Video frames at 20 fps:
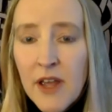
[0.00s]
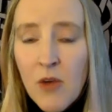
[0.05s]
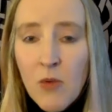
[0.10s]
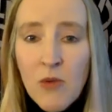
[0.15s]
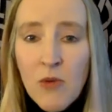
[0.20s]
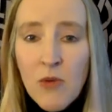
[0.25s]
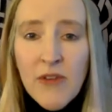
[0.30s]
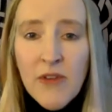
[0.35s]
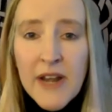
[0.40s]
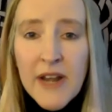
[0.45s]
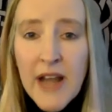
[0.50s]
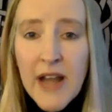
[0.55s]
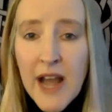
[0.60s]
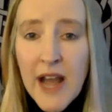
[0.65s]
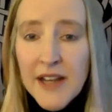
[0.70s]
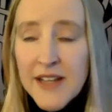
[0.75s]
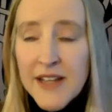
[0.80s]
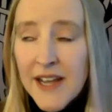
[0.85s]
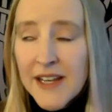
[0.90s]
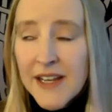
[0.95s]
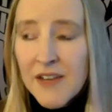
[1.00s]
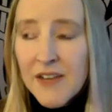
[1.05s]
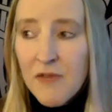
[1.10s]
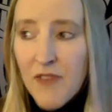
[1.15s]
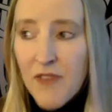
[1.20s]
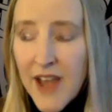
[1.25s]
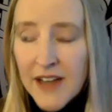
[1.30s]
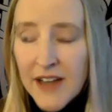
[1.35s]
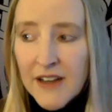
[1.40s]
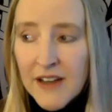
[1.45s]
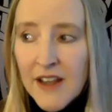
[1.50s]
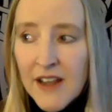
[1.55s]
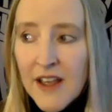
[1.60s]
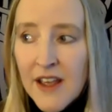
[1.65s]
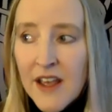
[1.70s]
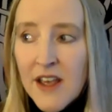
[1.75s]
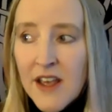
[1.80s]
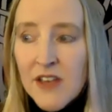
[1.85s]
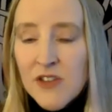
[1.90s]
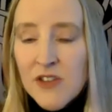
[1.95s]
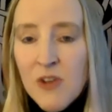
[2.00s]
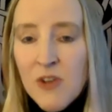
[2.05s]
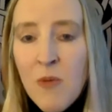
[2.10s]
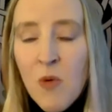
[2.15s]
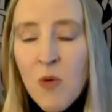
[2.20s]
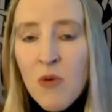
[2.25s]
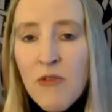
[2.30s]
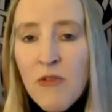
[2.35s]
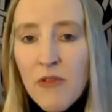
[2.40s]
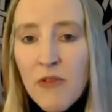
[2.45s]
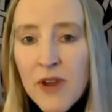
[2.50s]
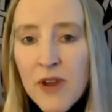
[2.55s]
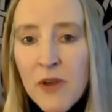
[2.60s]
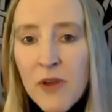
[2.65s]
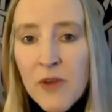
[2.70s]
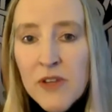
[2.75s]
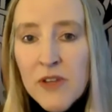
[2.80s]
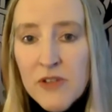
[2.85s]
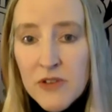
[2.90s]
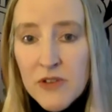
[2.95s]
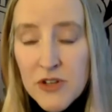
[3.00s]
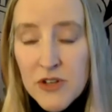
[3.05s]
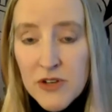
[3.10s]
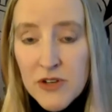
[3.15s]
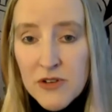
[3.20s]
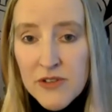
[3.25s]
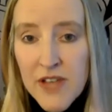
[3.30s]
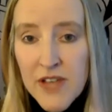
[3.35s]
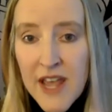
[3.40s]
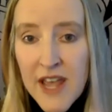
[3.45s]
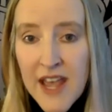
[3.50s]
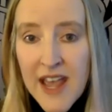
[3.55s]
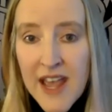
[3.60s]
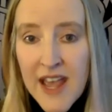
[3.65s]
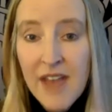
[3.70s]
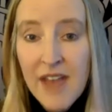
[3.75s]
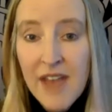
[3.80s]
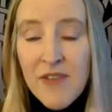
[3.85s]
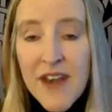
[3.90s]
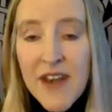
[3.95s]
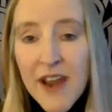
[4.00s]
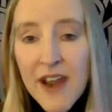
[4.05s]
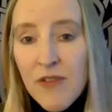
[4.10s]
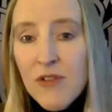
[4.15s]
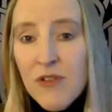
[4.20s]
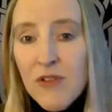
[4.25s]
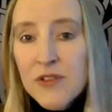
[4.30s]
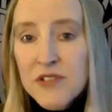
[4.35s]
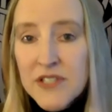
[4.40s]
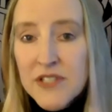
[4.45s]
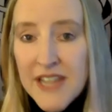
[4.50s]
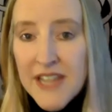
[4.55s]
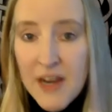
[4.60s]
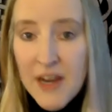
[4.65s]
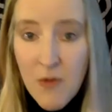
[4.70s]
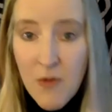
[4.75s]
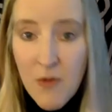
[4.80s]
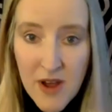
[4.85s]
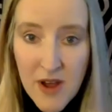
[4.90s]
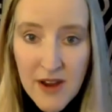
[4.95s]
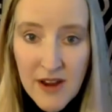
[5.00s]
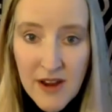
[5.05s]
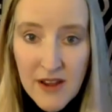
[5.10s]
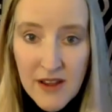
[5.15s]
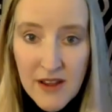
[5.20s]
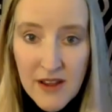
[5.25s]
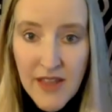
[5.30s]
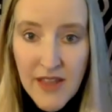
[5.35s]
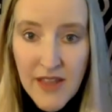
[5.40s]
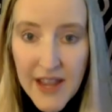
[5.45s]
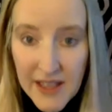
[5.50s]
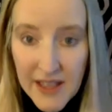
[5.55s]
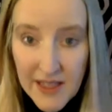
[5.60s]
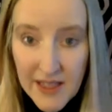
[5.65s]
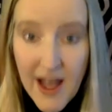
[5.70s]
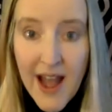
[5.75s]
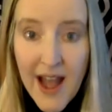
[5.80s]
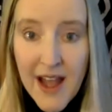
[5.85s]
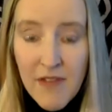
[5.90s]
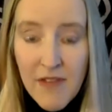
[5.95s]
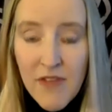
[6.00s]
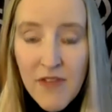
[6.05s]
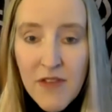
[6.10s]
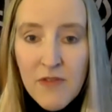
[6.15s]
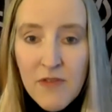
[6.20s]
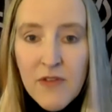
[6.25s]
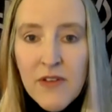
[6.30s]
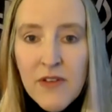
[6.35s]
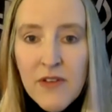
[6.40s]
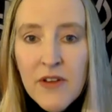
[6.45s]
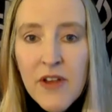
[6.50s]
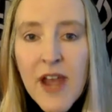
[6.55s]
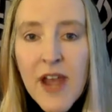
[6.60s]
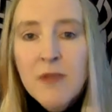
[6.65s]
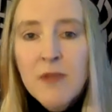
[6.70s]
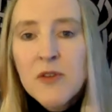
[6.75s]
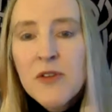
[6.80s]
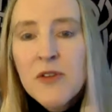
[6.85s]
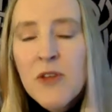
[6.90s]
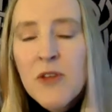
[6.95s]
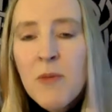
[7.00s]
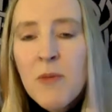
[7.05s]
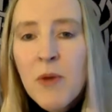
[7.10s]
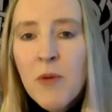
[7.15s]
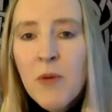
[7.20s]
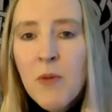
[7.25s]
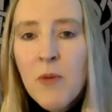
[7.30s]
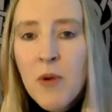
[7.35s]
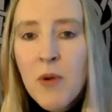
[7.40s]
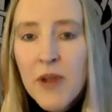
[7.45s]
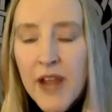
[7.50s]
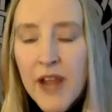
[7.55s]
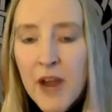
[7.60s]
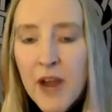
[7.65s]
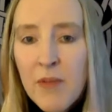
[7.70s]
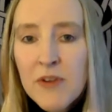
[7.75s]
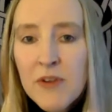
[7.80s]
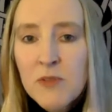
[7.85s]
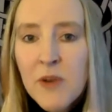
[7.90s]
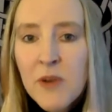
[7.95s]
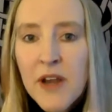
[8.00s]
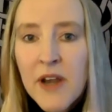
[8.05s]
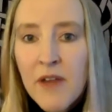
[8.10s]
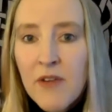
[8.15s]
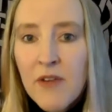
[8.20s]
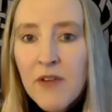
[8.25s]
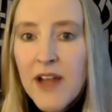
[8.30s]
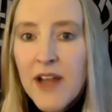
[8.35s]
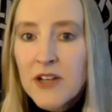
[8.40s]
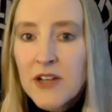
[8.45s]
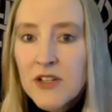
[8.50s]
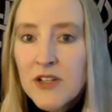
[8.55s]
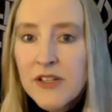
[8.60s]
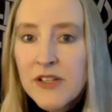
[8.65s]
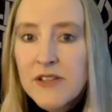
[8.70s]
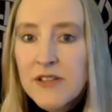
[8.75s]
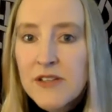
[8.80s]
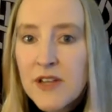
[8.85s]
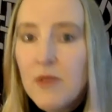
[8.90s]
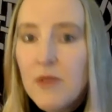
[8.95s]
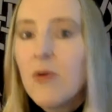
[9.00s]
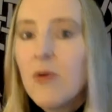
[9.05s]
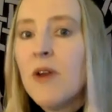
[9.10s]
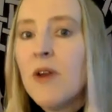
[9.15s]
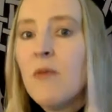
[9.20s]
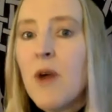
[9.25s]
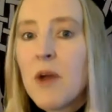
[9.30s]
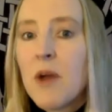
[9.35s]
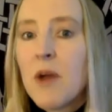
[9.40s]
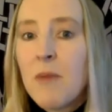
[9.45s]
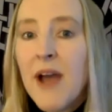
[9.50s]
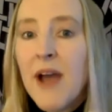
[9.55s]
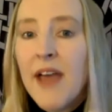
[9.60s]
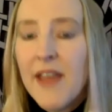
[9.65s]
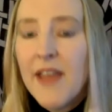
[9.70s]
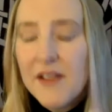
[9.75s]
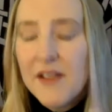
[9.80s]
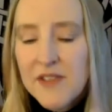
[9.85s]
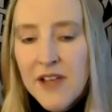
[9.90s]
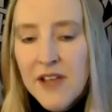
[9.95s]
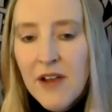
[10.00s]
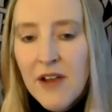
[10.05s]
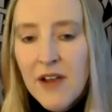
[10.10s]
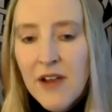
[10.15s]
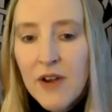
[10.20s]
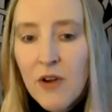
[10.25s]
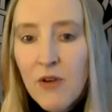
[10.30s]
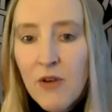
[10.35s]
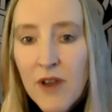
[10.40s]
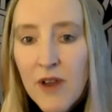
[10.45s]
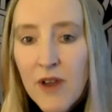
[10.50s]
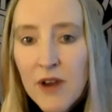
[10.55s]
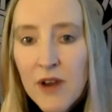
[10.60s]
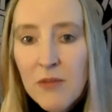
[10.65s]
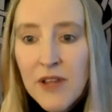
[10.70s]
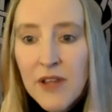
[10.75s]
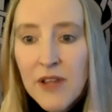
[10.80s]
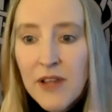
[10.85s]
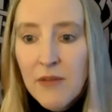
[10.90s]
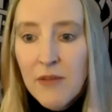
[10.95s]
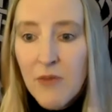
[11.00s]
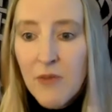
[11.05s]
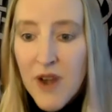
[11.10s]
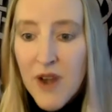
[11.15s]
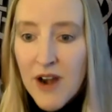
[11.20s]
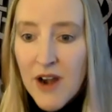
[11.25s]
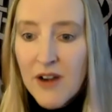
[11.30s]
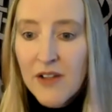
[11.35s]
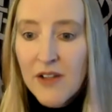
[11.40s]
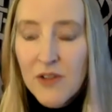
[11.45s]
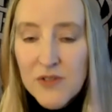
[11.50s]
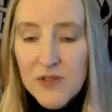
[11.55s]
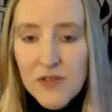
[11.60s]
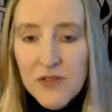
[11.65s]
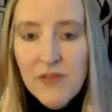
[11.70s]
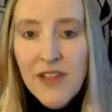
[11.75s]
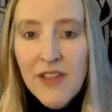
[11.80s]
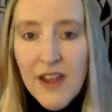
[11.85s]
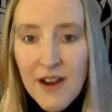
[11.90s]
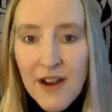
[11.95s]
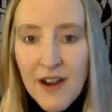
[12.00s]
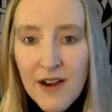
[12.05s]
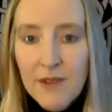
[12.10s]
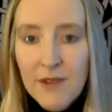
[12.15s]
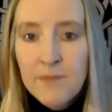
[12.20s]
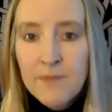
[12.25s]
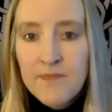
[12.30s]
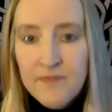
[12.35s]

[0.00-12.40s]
wolverine contact. In fact, some wolverine researchers have never seen one like live. They've captured them on remote cameras, but never actually seen one walk by. That's how incredibly rare and elusive they are.